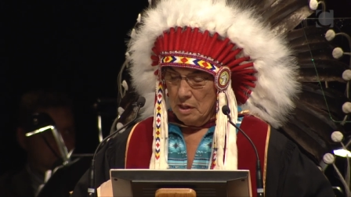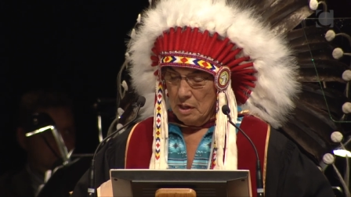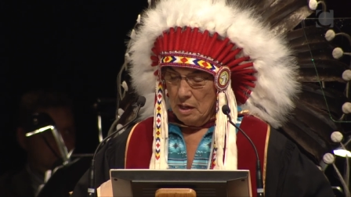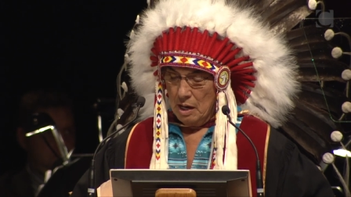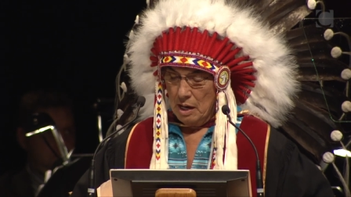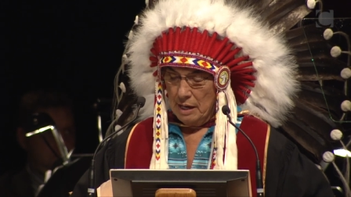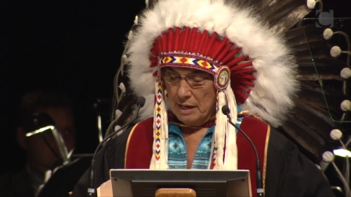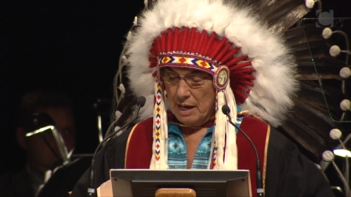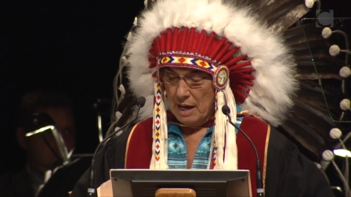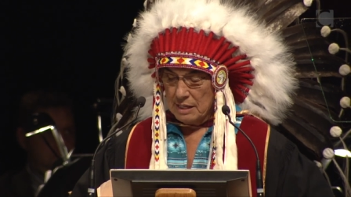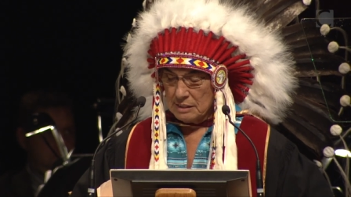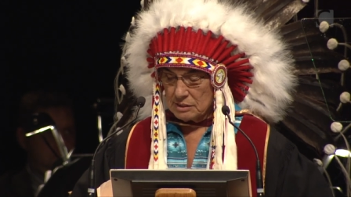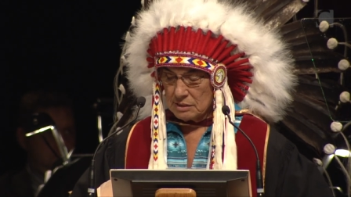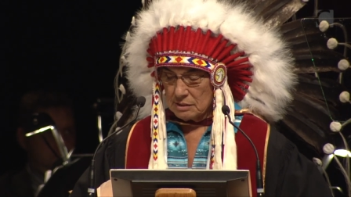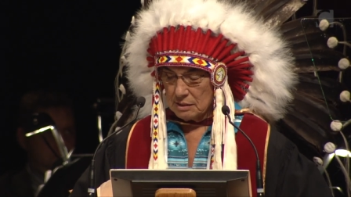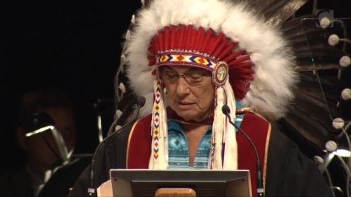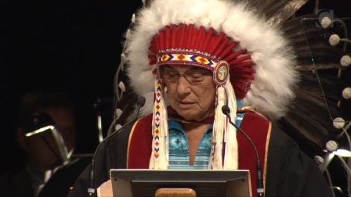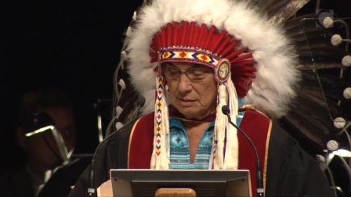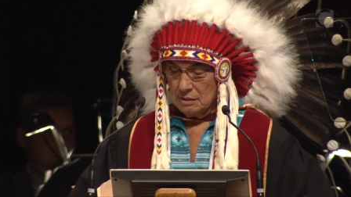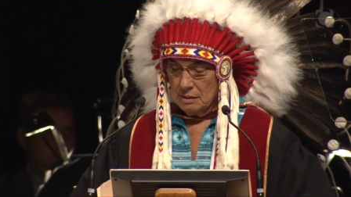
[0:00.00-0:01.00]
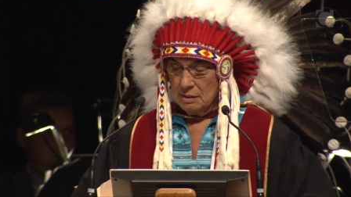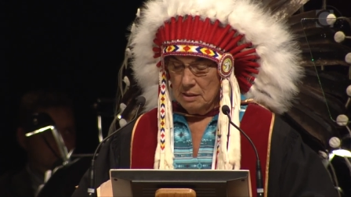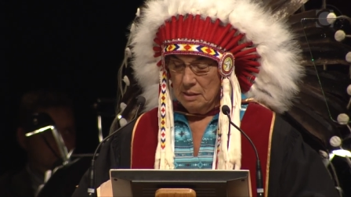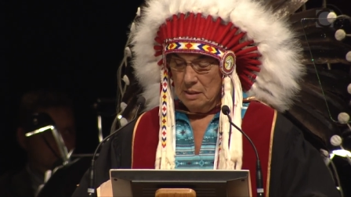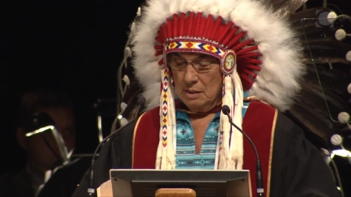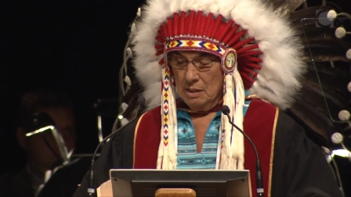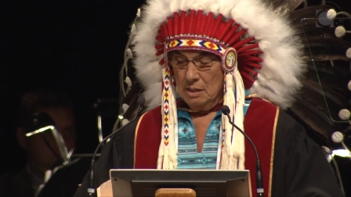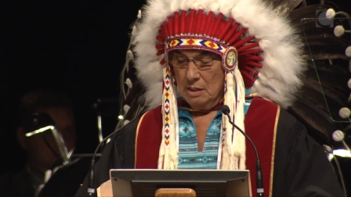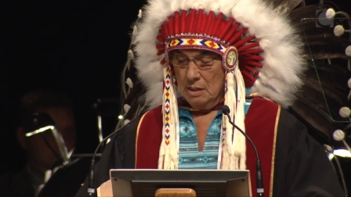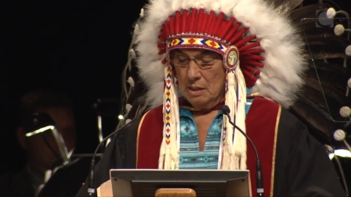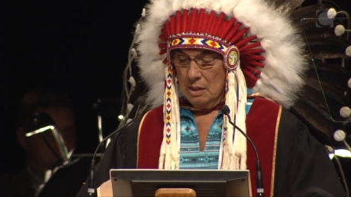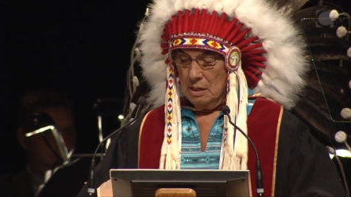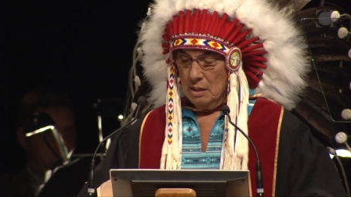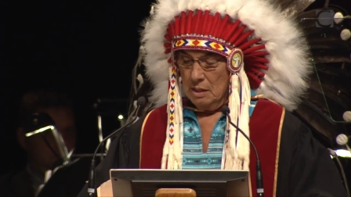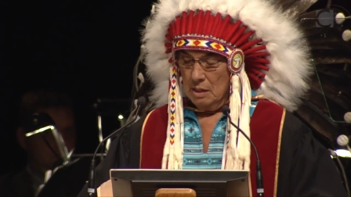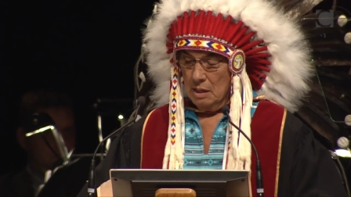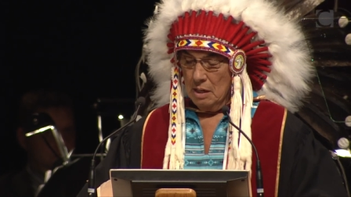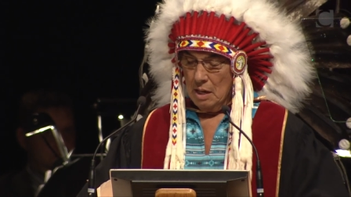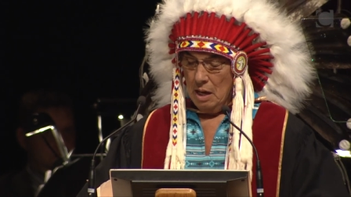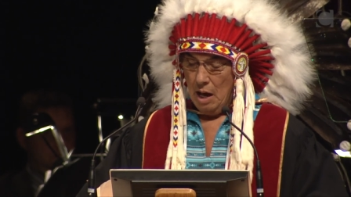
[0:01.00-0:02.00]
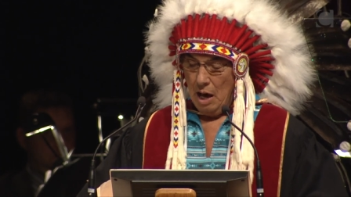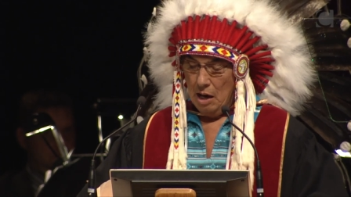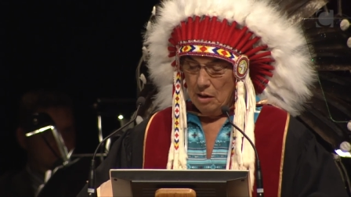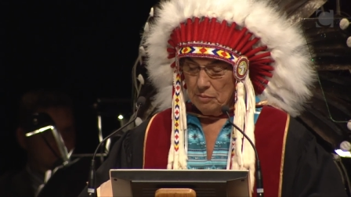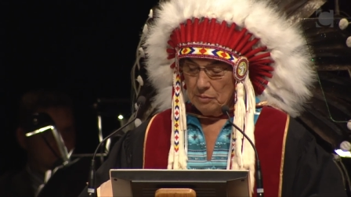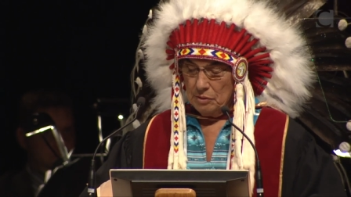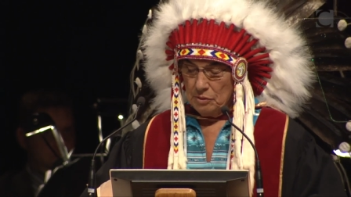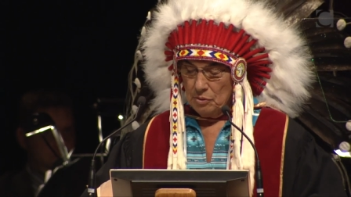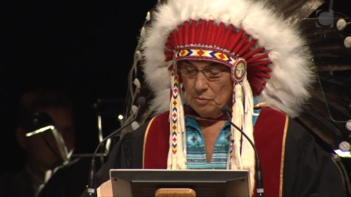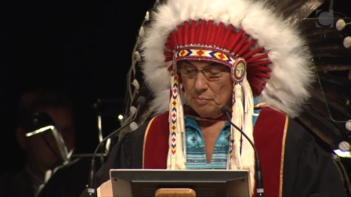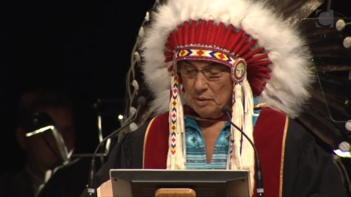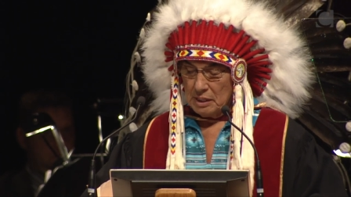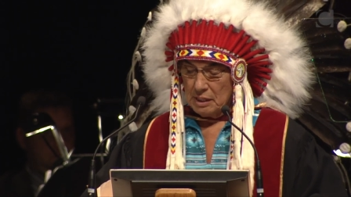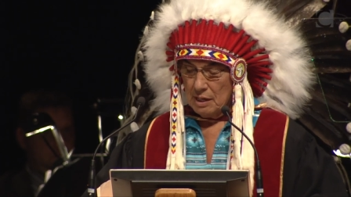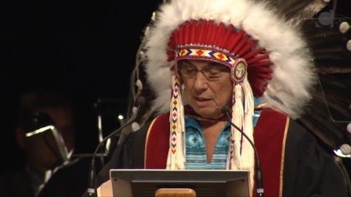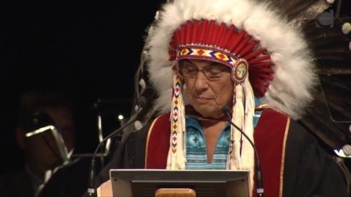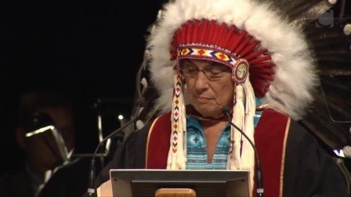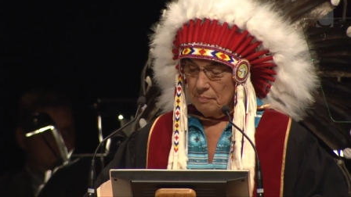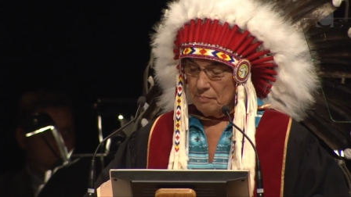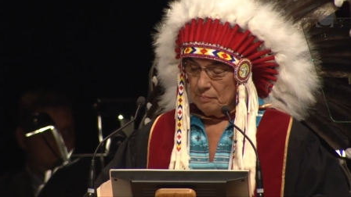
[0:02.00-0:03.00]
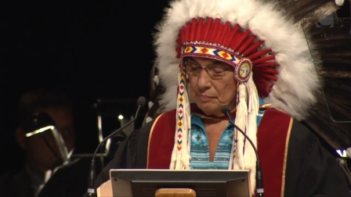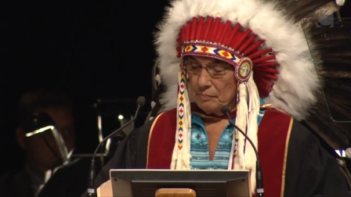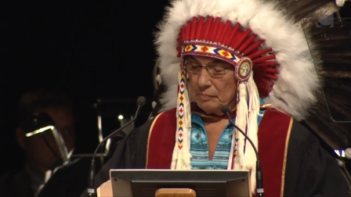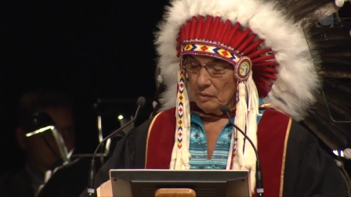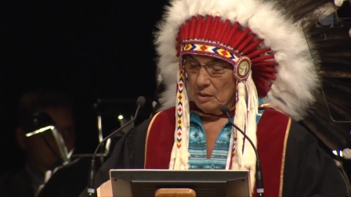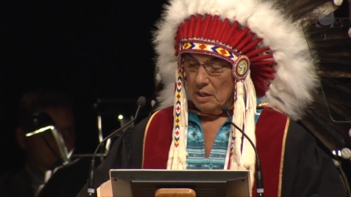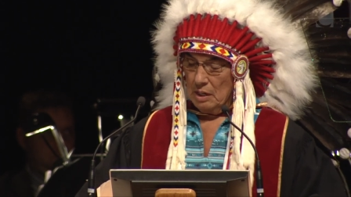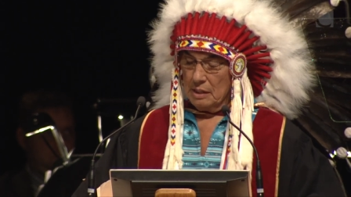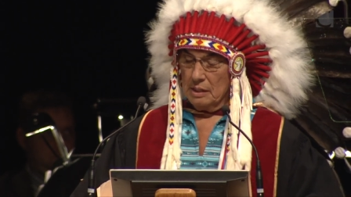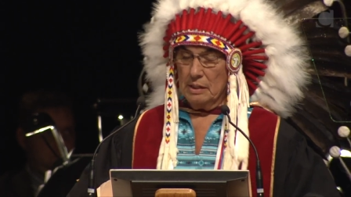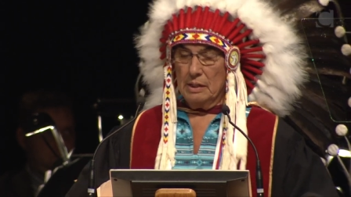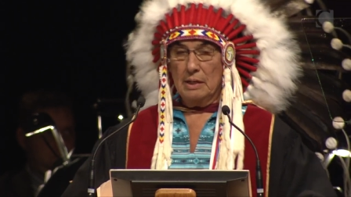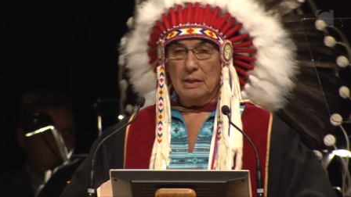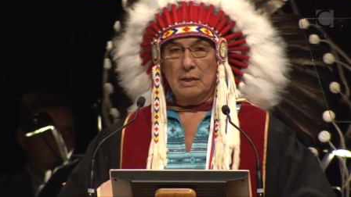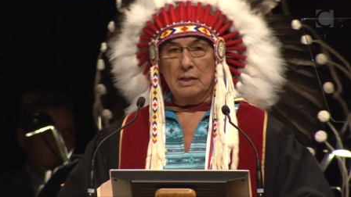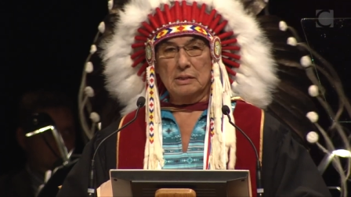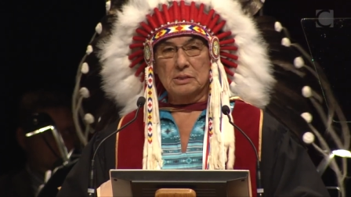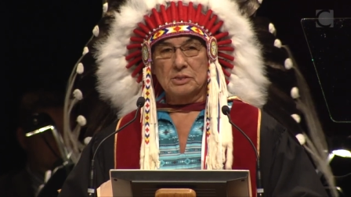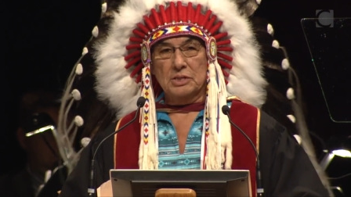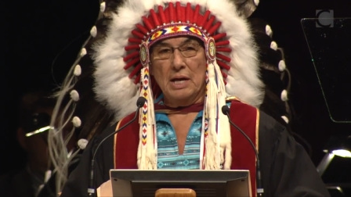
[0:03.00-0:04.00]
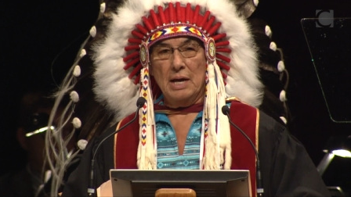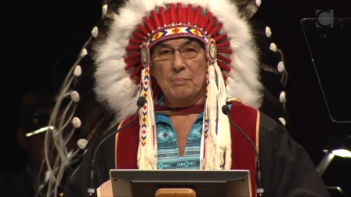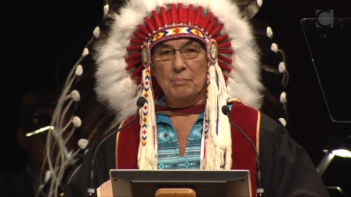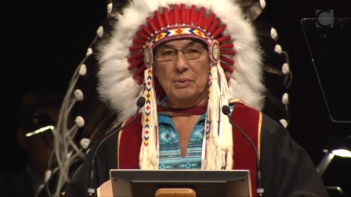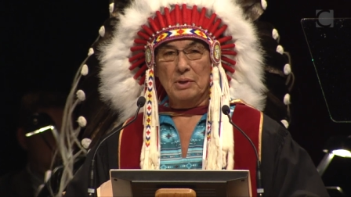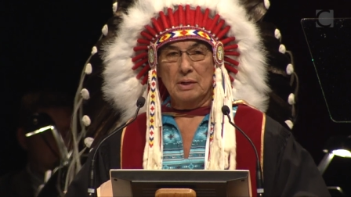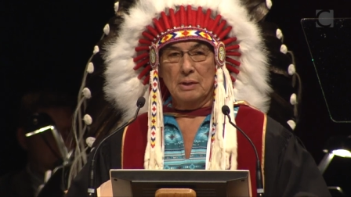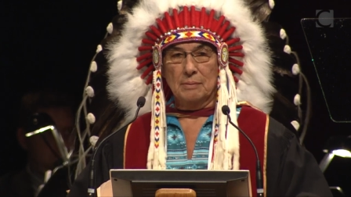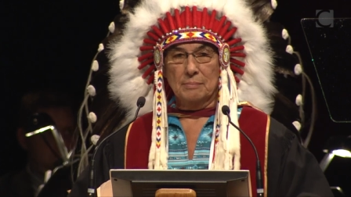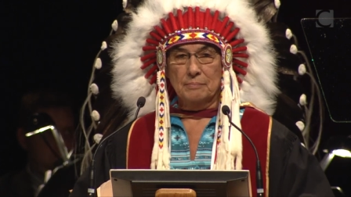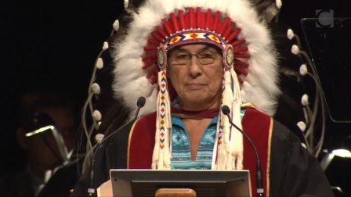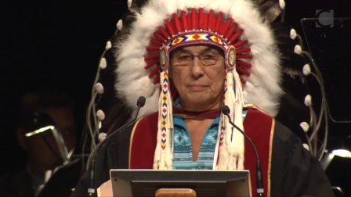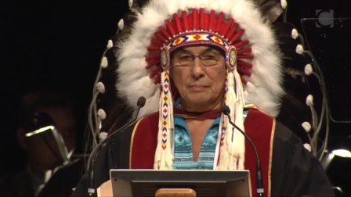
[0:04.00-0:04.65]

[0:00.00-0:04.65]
I asked, how do you become a Canadian champion?